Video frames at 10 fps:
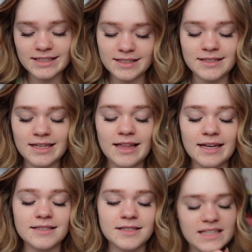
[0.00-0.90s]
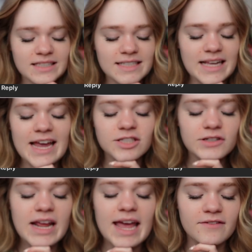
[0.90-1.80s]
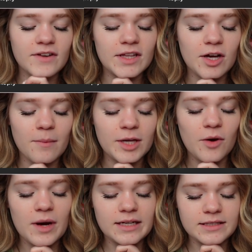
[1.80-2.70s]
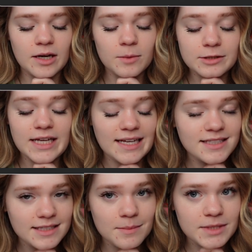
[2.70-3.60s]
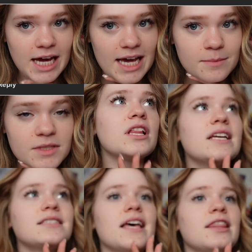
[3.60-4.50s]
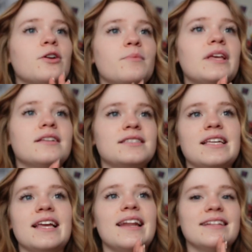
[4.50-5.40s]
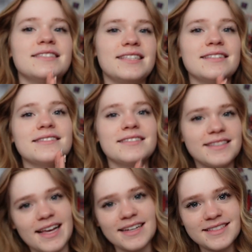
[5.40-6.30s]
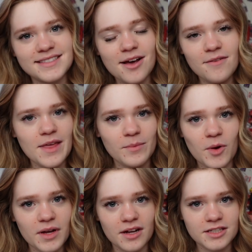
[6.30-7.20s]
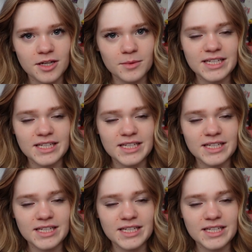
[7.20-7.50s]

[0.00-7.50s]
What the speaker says: to see this. It says, Adrinette and Filagami go on double dates sometimes. Please let there be a scene in season 6 of them going on a double